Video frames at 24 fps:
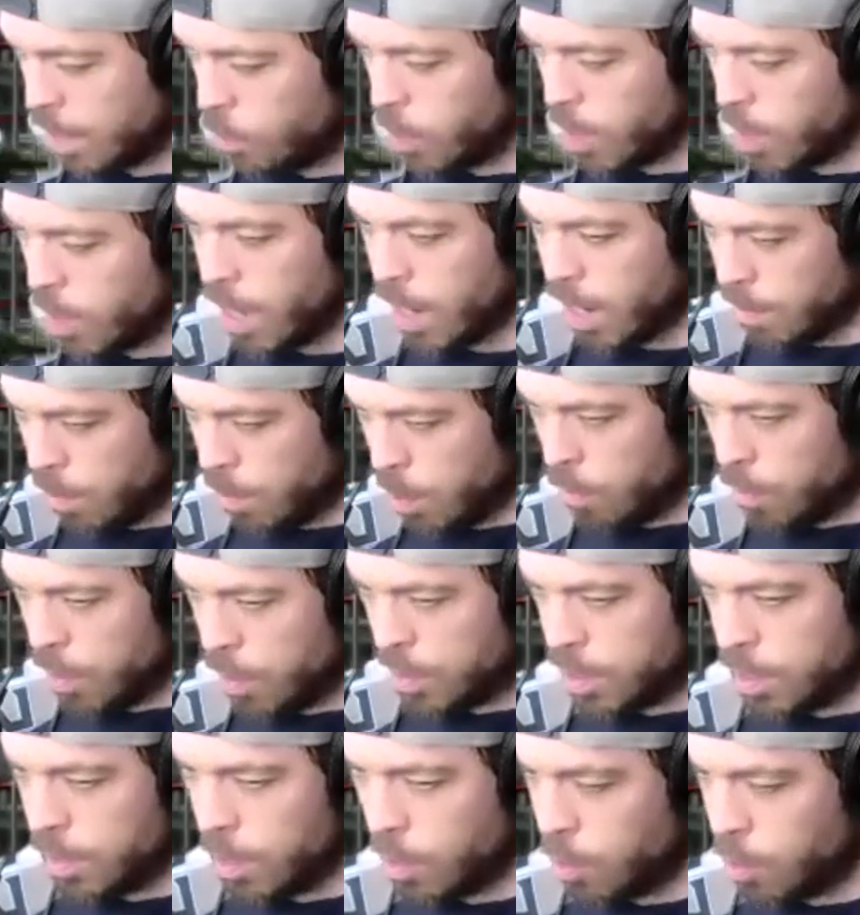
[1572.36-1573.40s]
we got to move
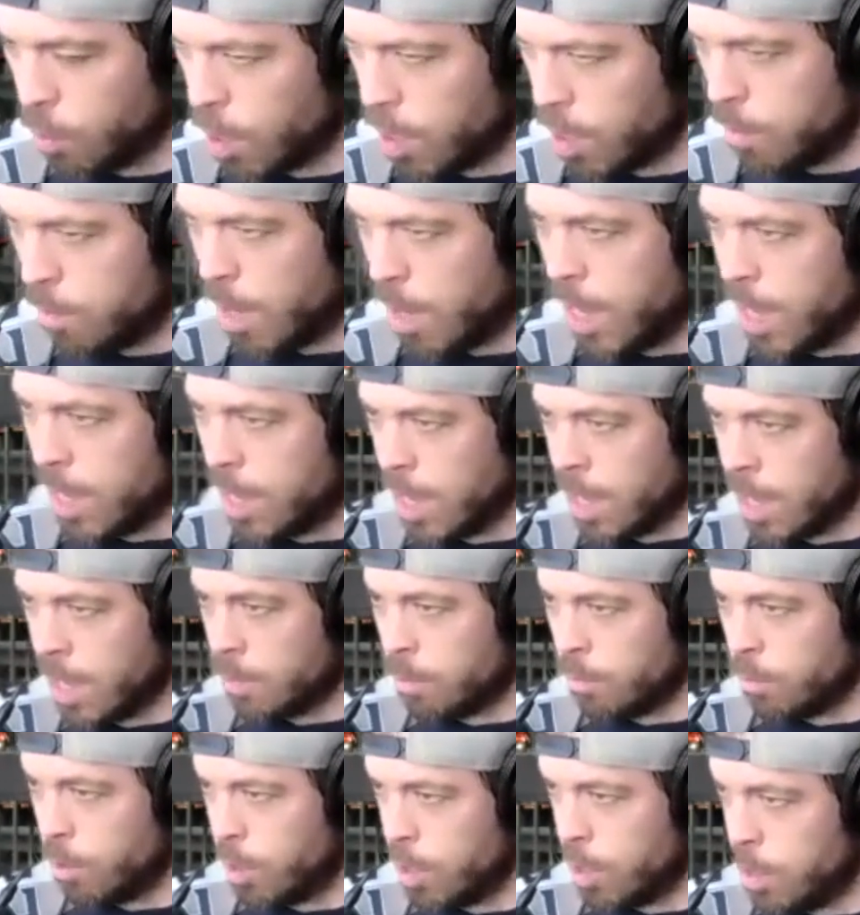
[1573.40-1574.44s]
into the Green Bay
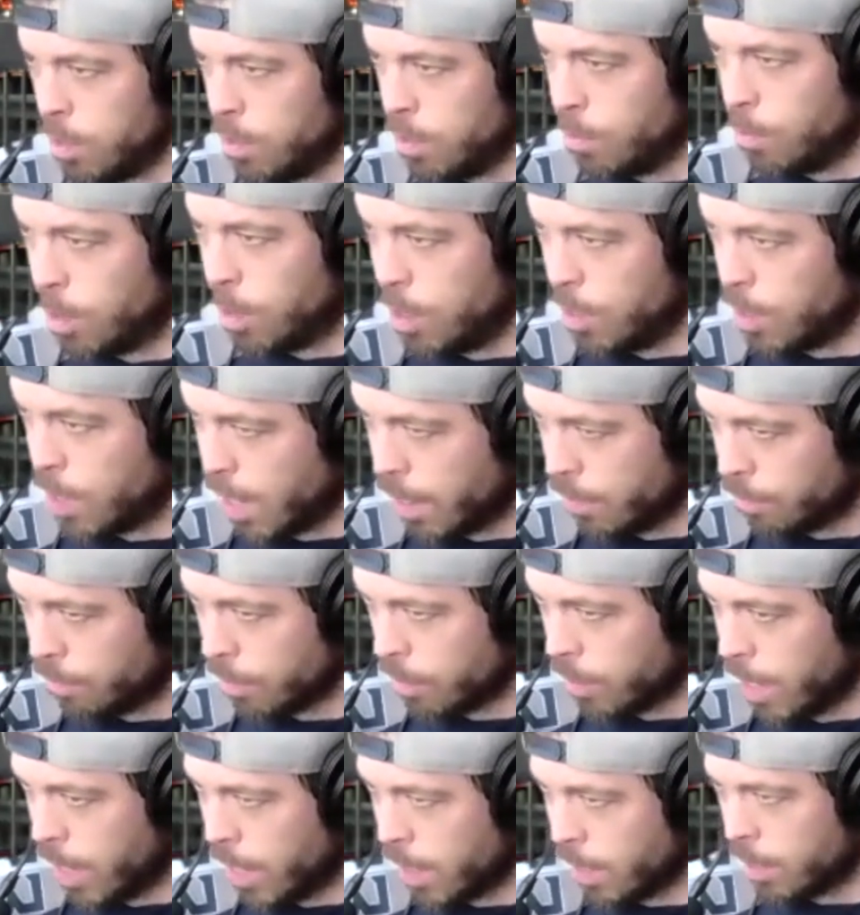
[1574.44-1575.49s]
game. What do you got for
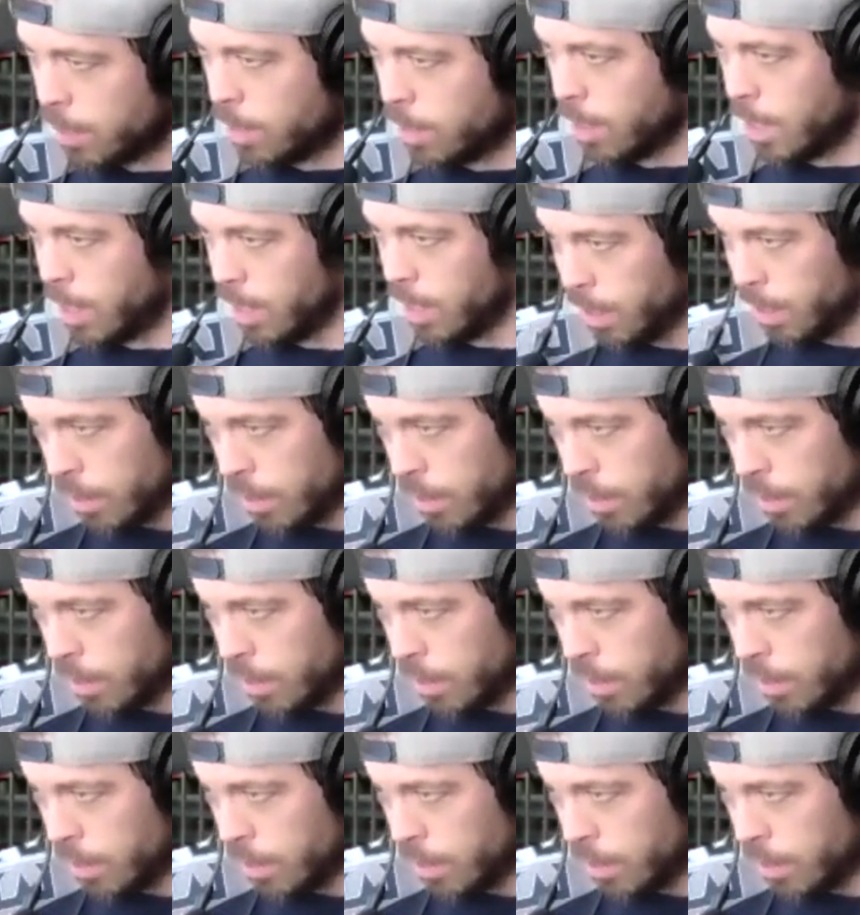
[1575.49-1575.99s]
that, Clay?